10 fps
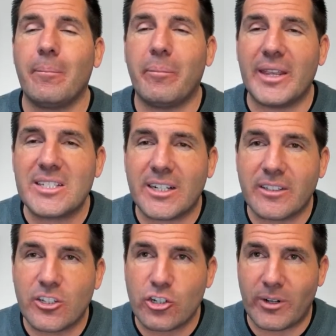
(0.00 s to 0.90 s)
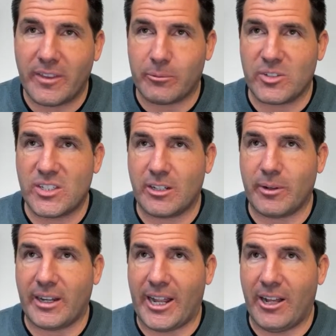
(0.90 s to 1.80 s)
based on the trend that we're seeing
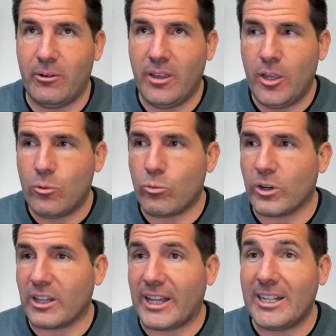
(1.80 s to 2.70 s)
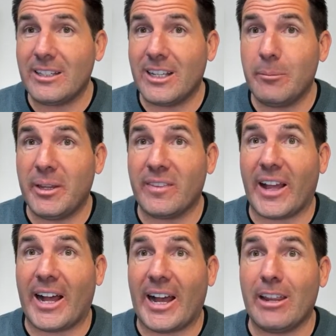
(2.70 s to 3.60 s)
right now, we're likely going to be in
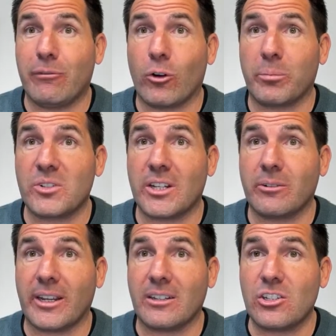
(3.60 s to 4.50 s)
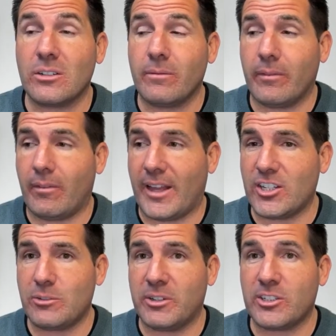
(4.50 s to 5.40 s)
the high four percent range.
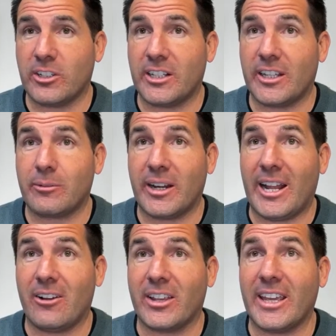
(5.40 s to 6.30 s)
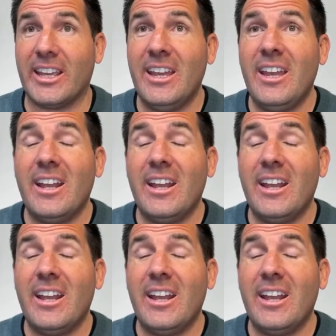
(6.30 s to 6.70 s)
That's just what it's looking like right now, okay?